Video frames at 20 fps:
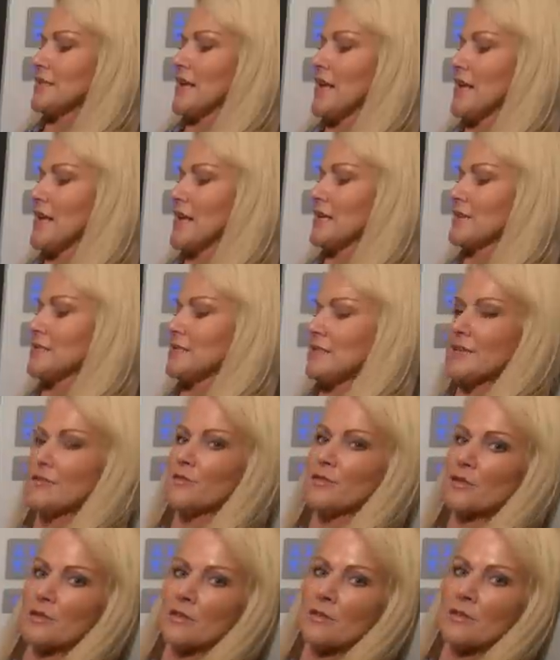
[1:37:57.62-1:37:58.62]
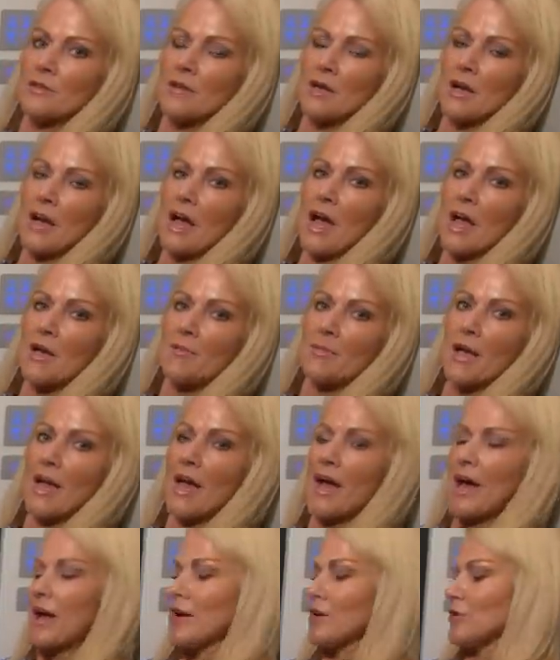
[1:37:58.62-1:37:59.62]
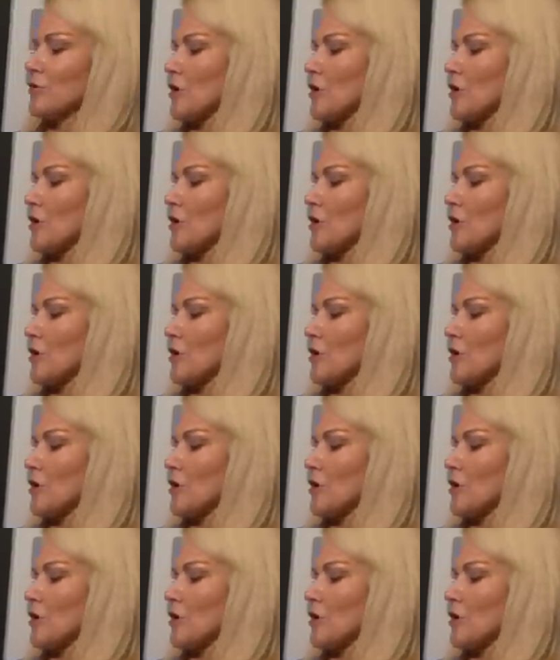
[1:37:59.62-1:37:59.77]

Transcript: and handy for iPad,